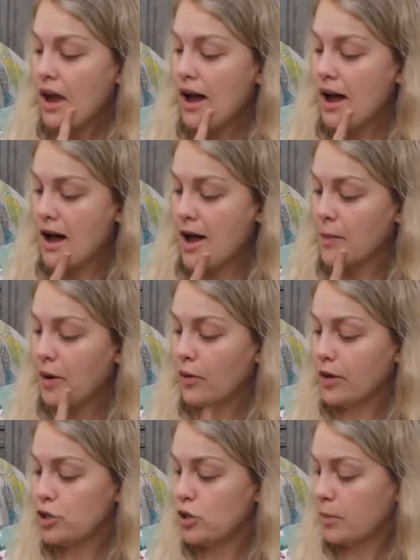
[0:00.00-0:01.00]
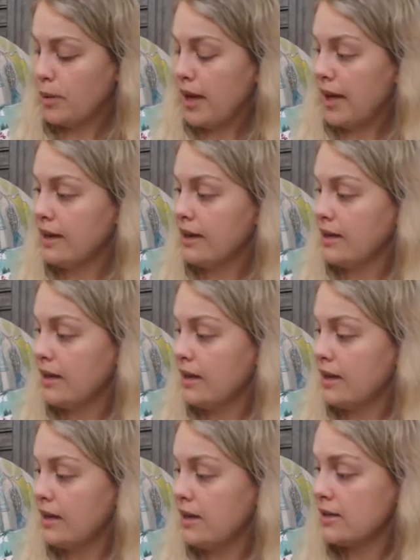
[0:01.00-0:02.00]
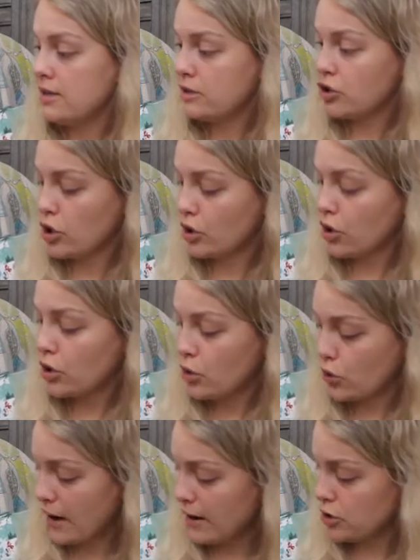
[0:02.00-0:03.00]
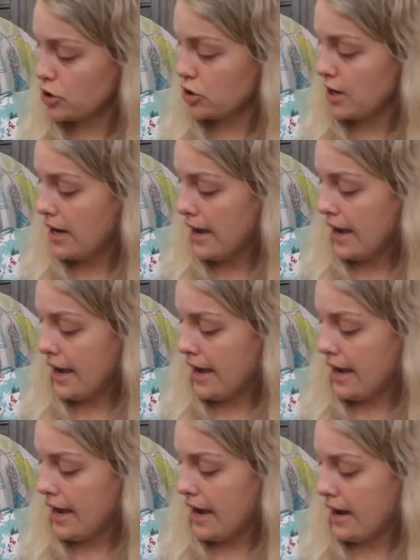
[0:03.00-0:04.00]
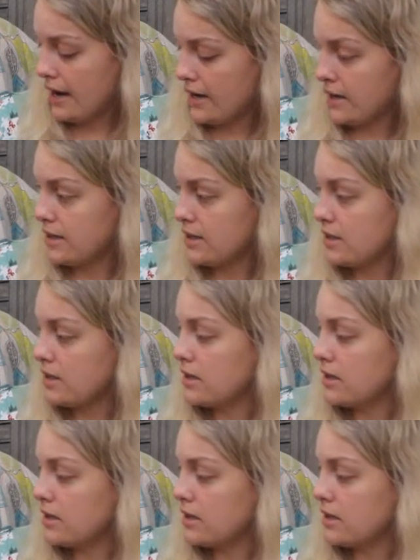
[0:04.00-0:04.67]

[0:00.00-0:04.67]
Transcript: Um, original Pink, Sugar Crush, and